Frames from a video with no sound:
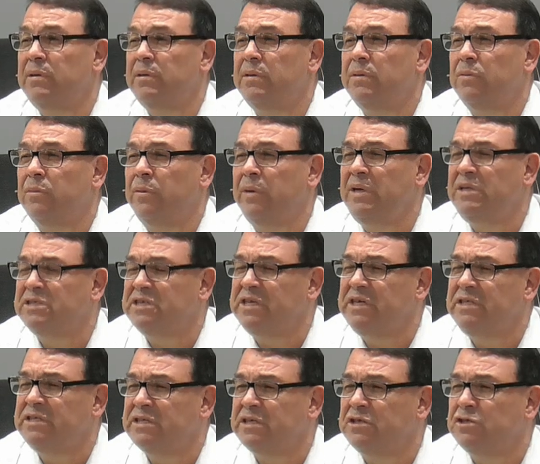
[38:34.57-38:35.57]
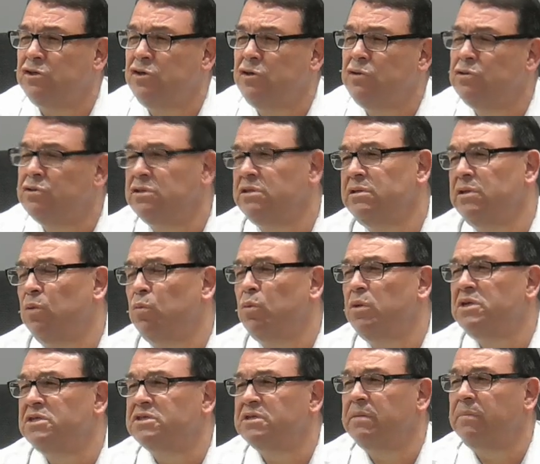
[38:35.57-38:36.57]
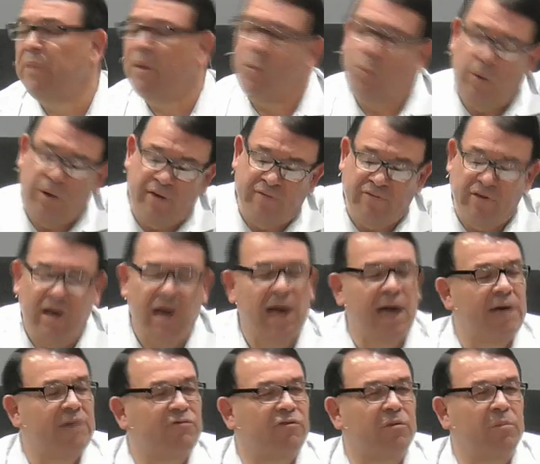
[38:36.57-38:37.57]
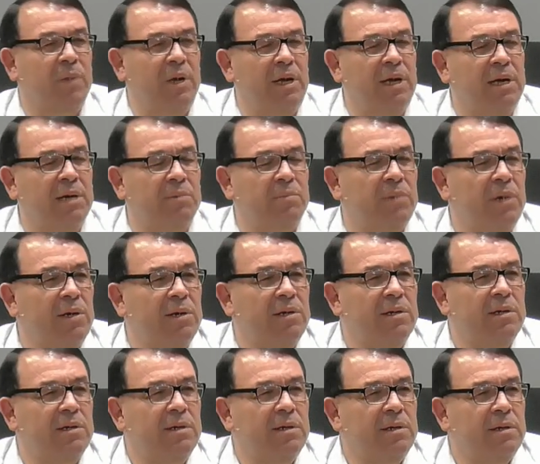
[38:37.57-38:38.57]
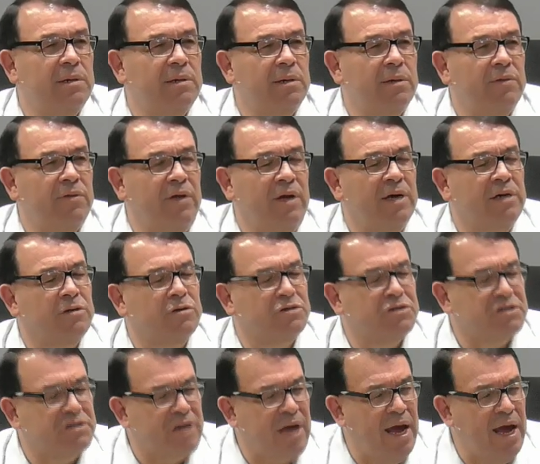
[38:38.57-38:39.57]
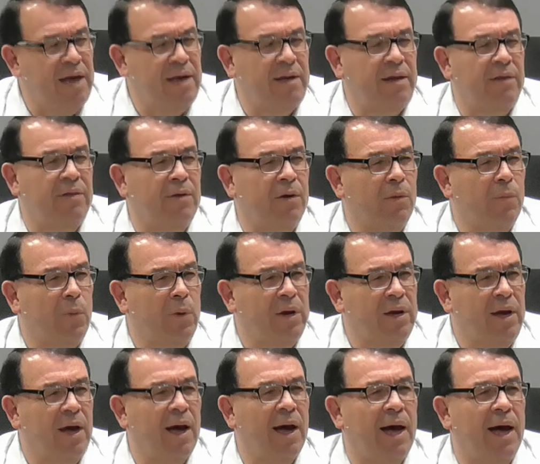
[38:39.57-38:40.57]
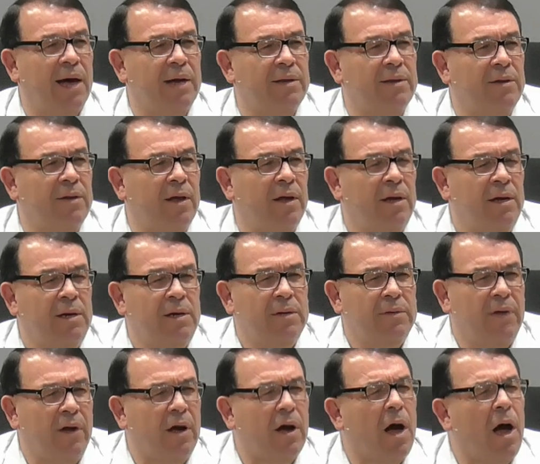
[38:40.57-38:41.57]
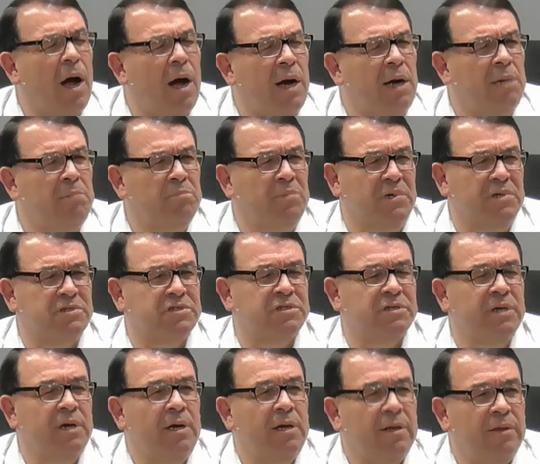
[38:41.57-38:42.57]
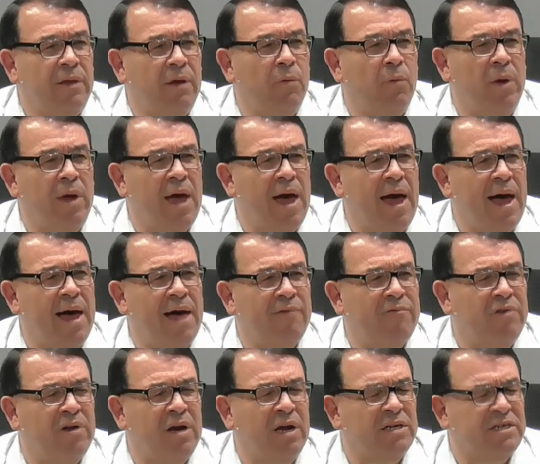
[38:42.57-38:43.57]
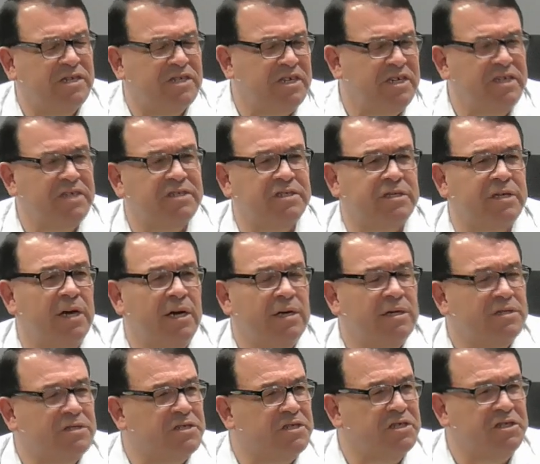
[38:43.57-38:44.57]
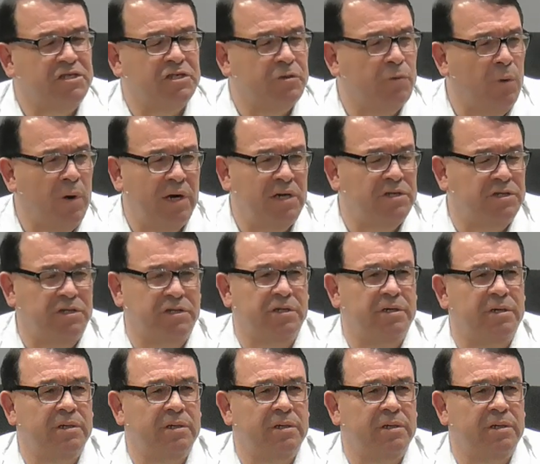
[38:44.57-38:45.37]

when He sees us using the wisdom that we have got from Him, the understanding that we got, the, the calmness that we have in a tense situation,